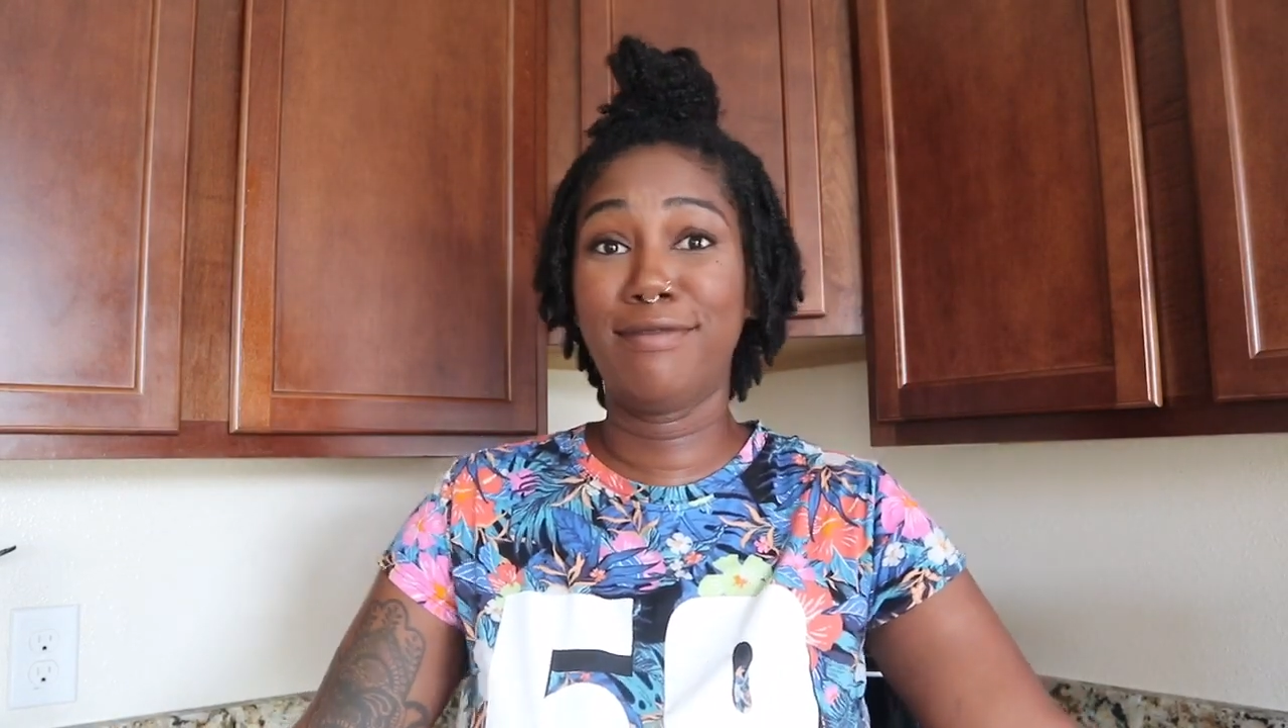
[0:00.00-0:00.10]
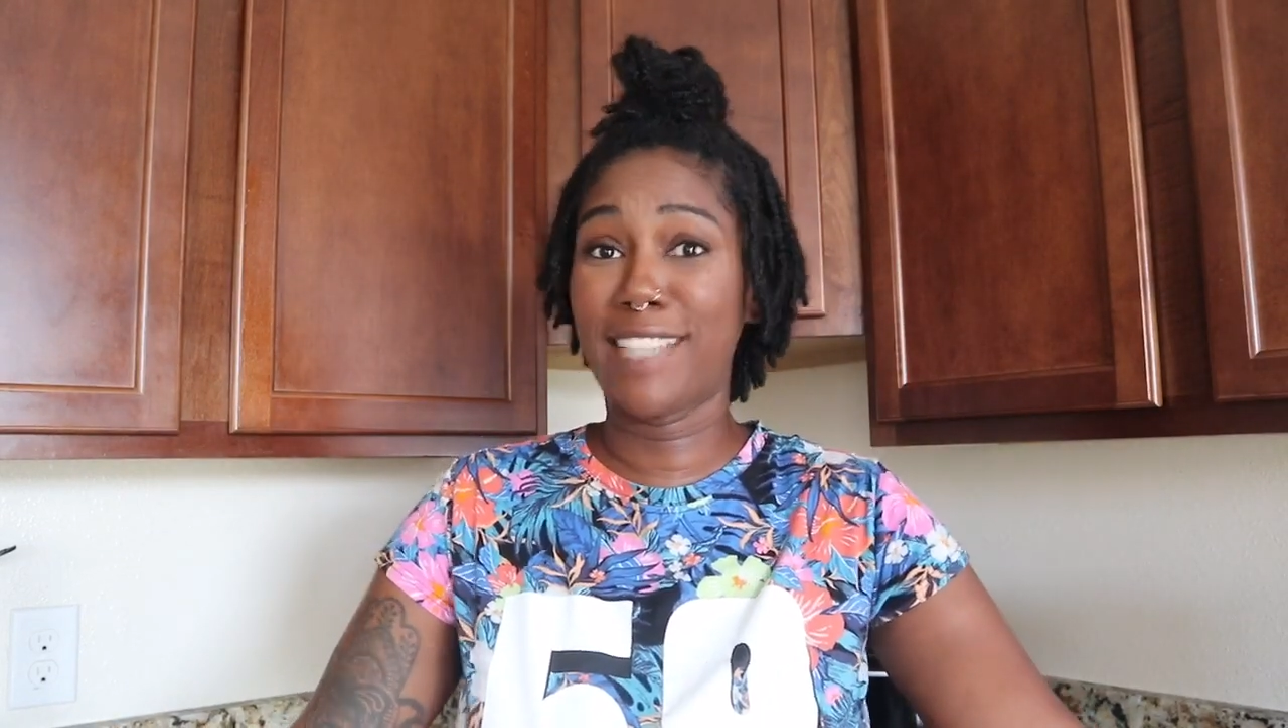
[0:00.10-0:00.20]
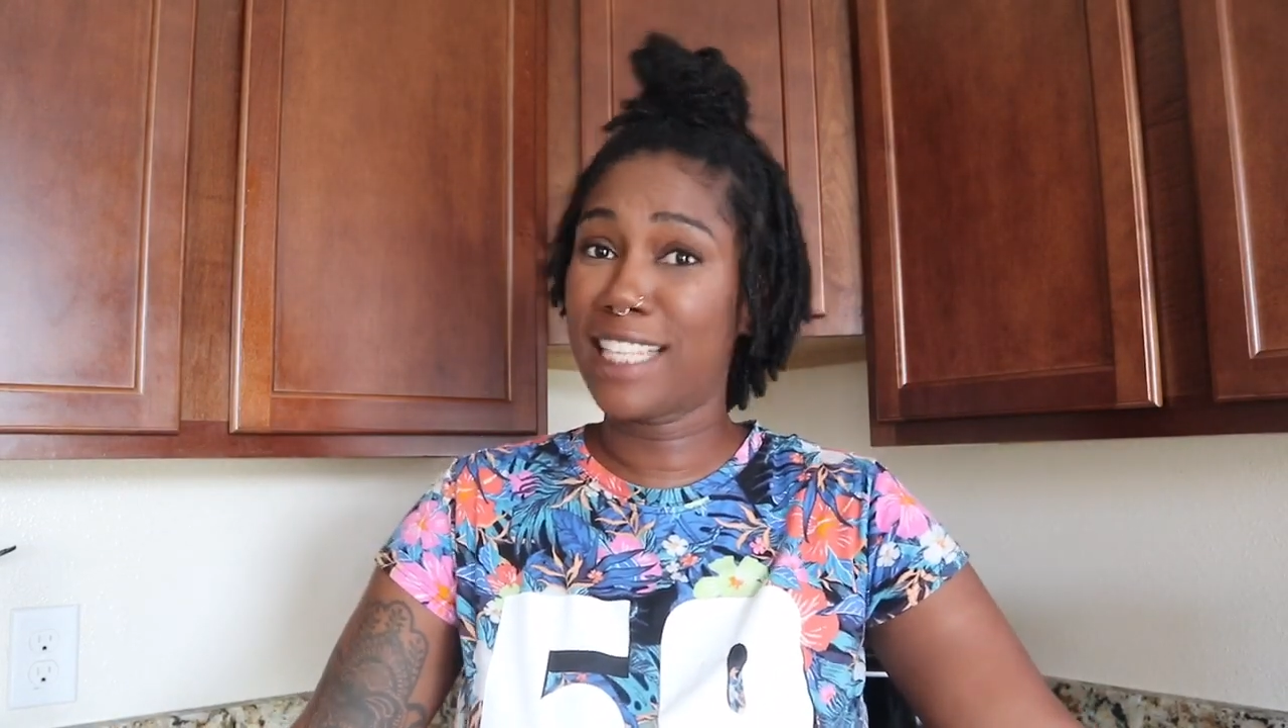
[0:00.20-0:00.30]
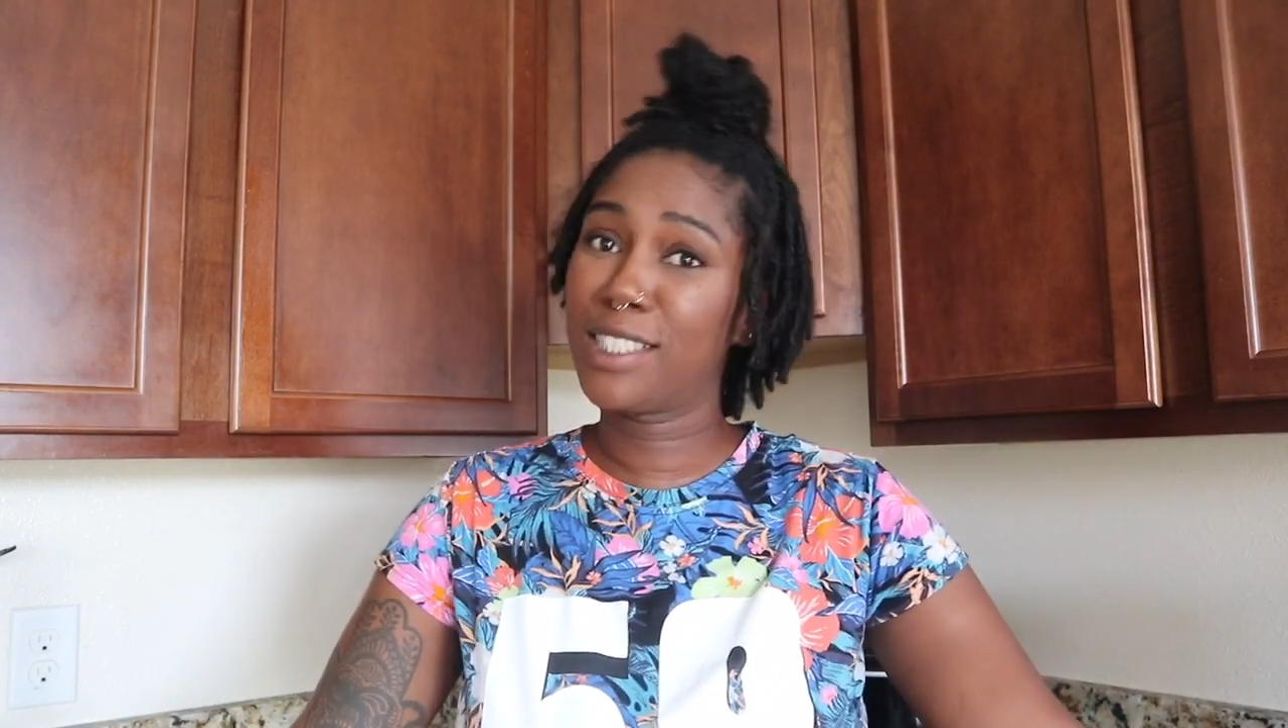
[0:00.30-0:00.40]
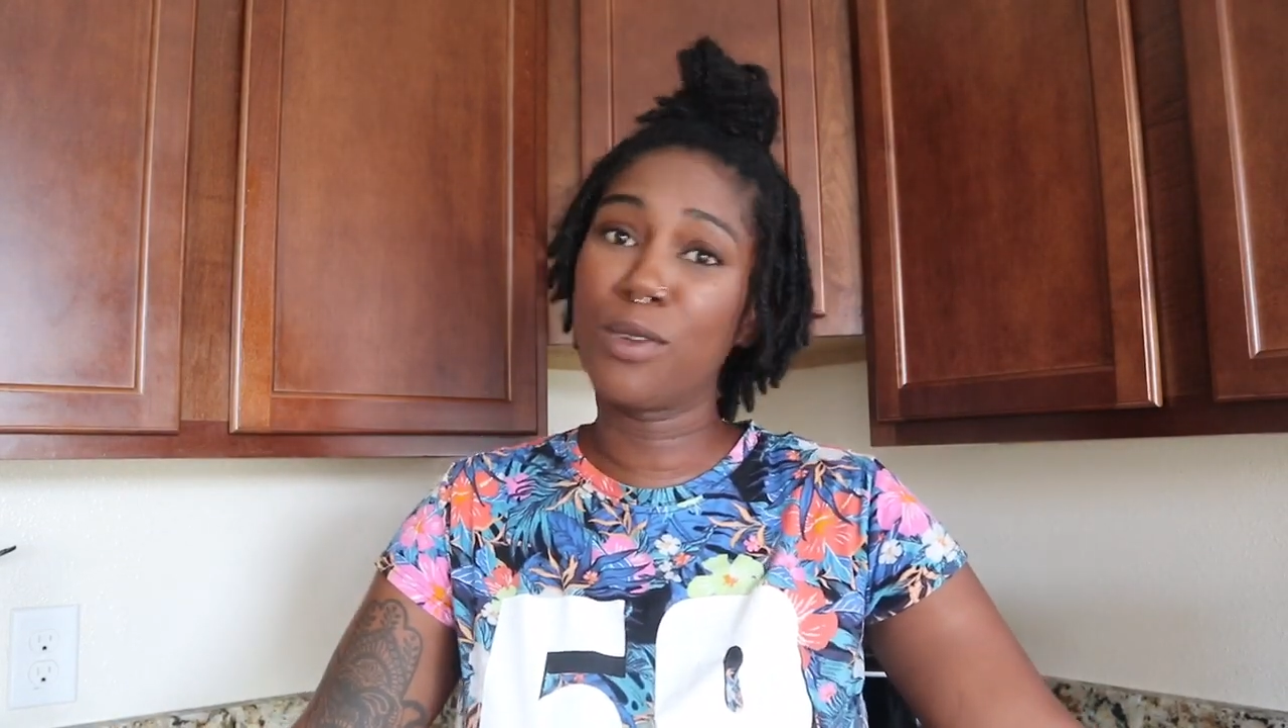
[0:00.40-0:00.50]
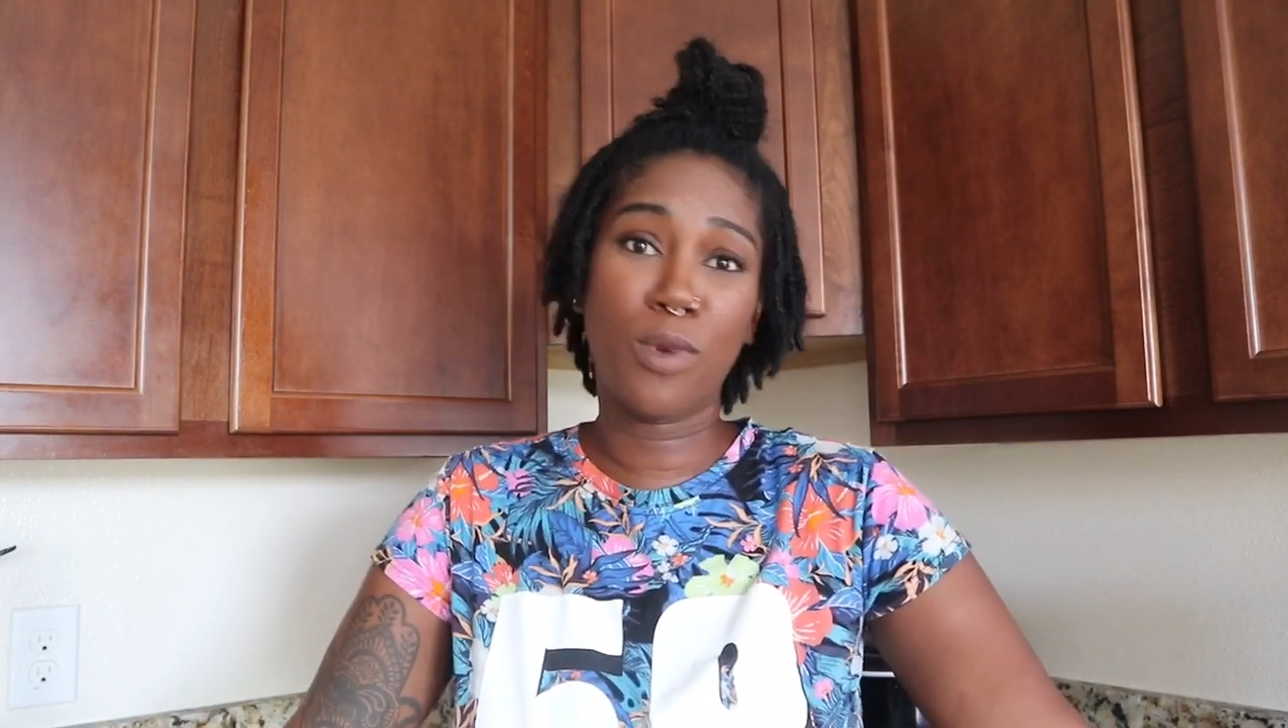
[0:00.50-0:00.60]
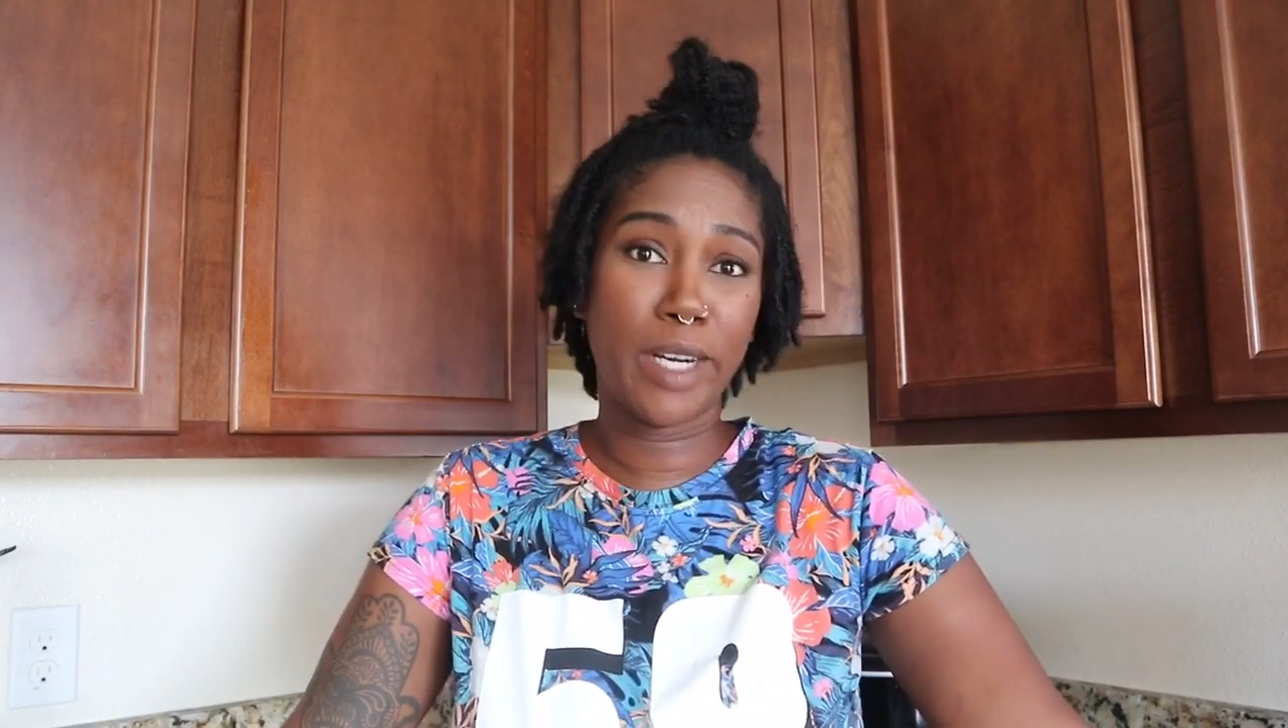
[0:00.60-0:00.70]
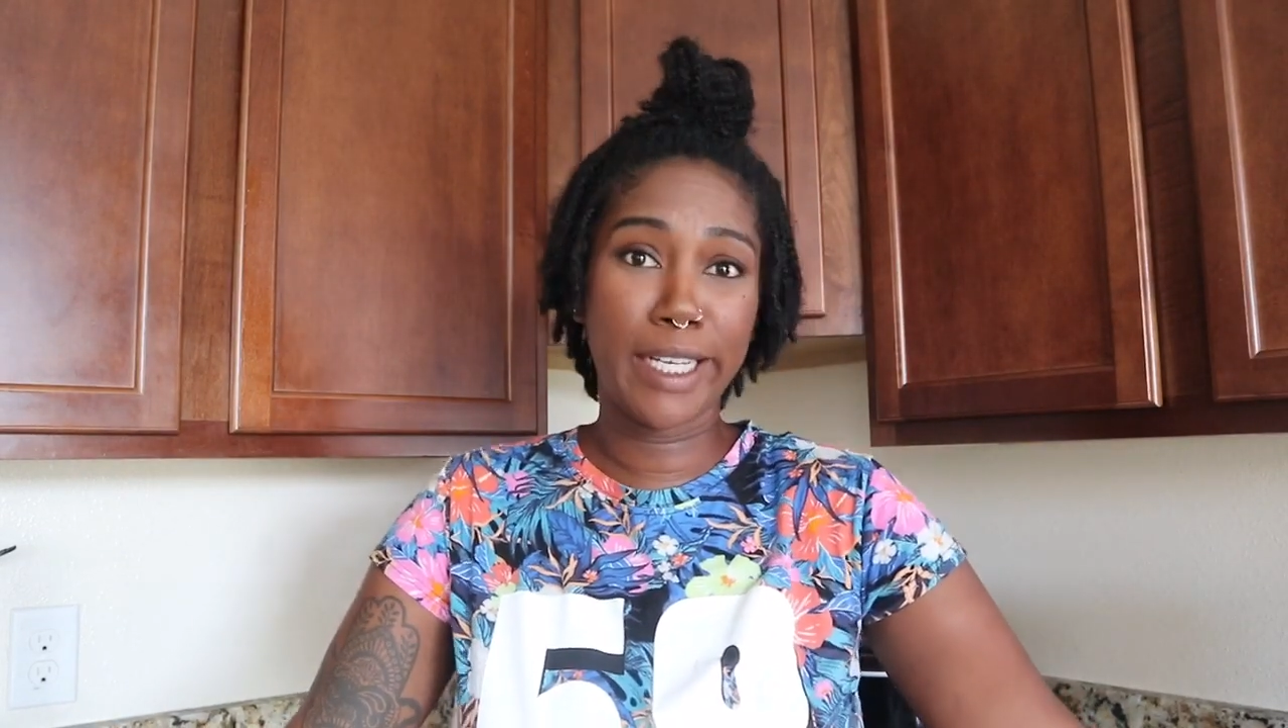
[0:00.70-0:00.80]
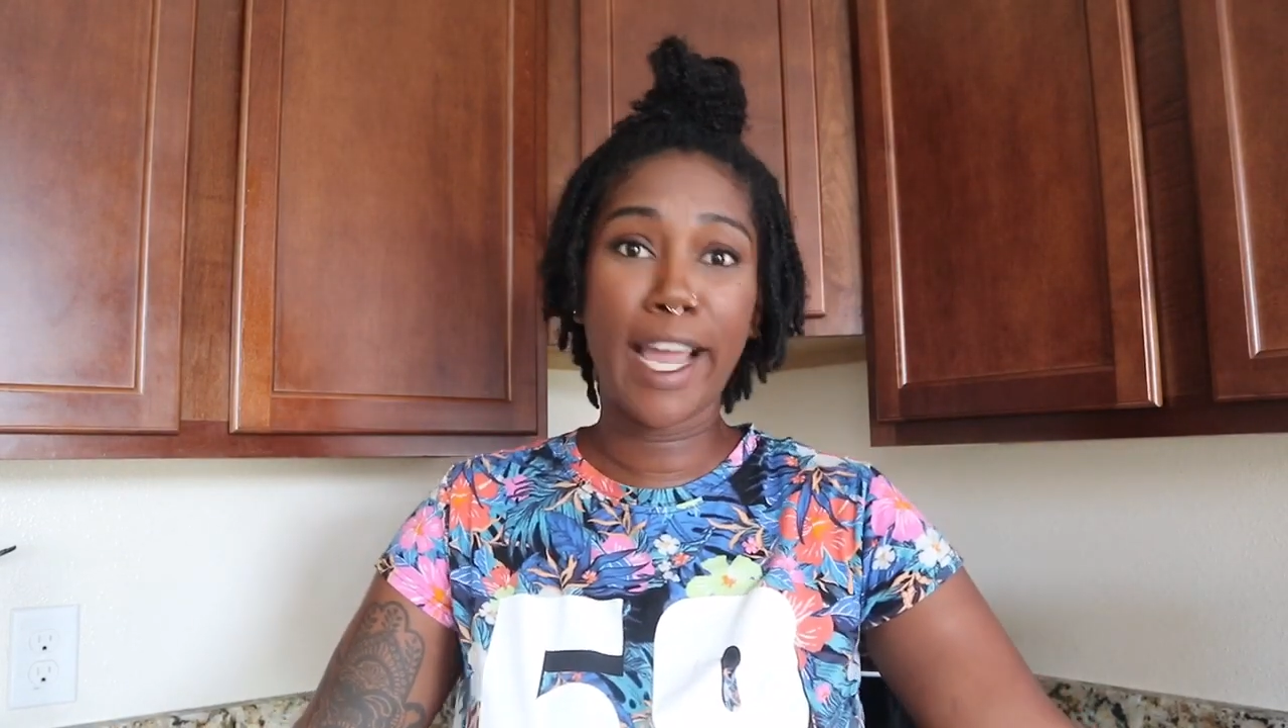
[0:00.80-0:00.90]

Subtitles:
That's the what